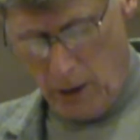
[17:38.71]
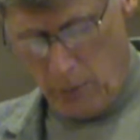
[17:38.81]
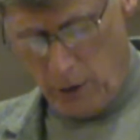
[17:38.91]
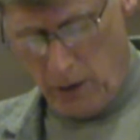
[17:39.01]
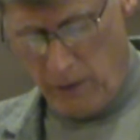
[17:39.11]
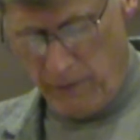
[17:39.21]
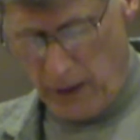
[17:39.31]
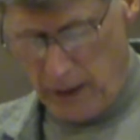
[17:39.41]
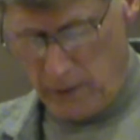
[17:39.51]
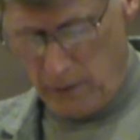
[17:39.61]
But here
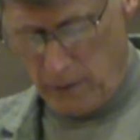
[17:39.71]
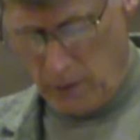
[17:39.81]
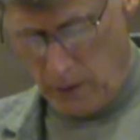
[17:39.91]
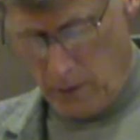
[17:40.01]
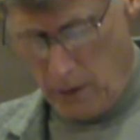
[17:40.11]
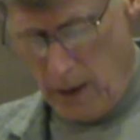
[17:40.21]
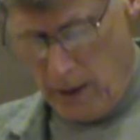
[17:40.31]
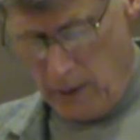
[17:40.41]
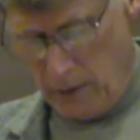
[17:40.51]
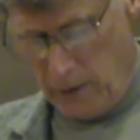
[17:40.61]
vice is here
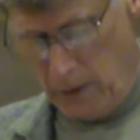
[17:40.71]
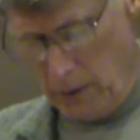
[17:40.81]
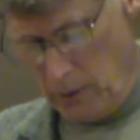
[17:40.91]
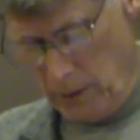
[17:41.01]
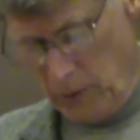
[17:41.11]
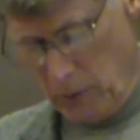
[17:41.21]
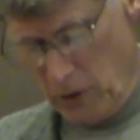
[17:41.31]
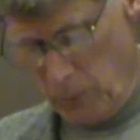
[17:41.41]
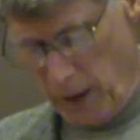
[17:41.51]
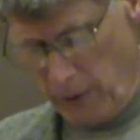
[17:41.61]
cynical
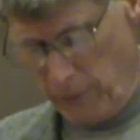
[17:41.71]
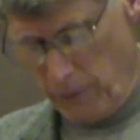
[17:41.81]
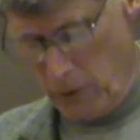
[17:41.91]
disrespect